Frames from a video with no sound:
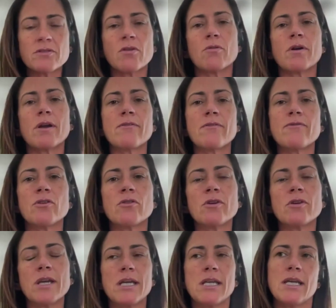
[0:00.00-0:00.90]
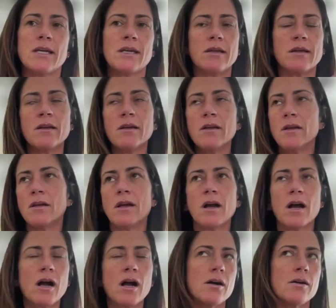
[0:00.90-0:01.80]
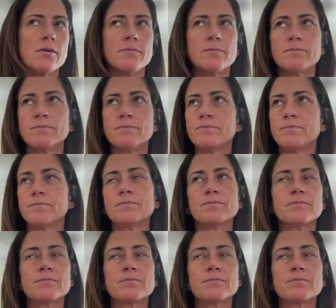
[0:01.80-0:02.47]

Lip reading: So if you're eating um,